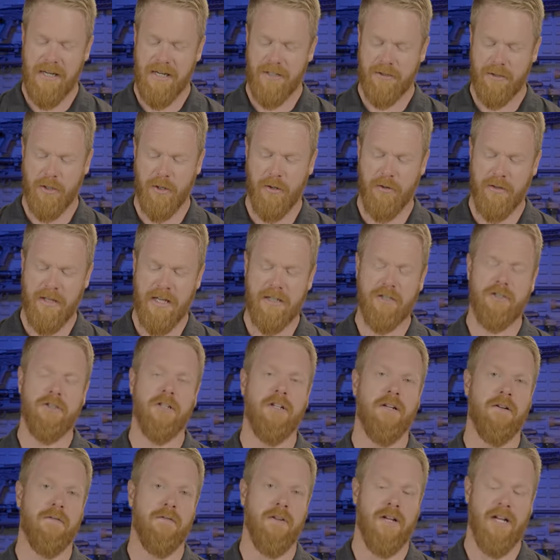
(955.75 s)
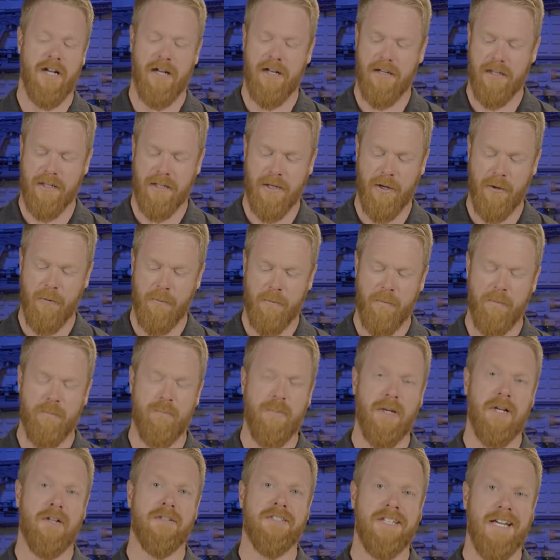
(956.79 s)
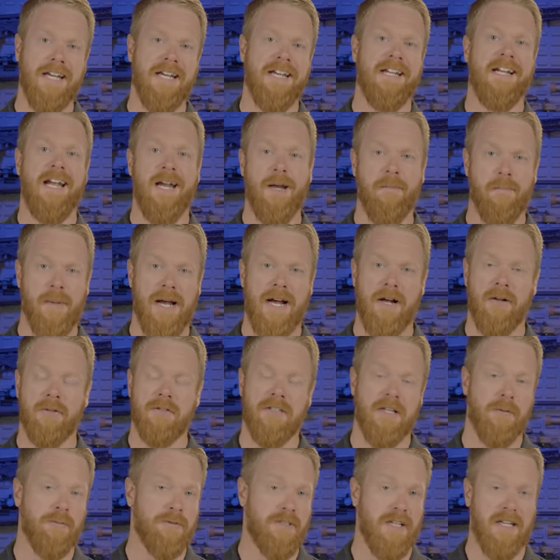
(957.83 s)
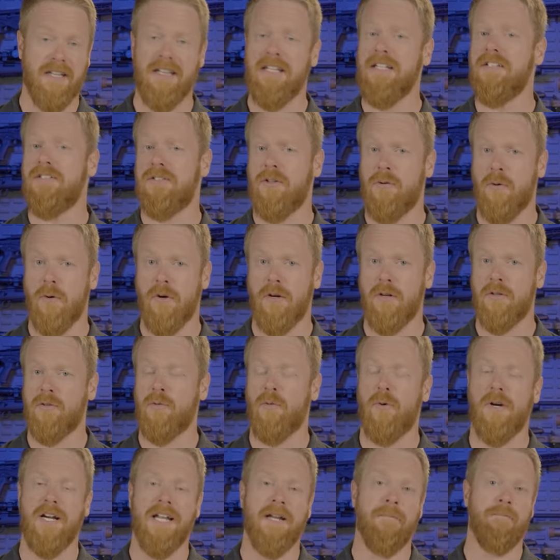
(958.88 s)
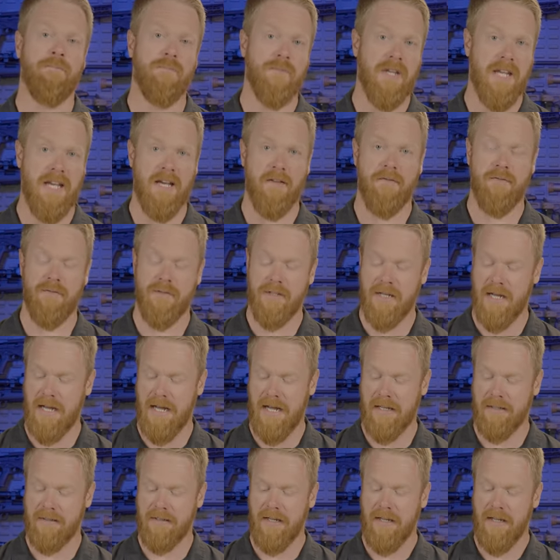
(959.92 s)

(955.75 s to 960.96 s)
So they should have, uh, you know, built in a mount that was at least quarter 20, if not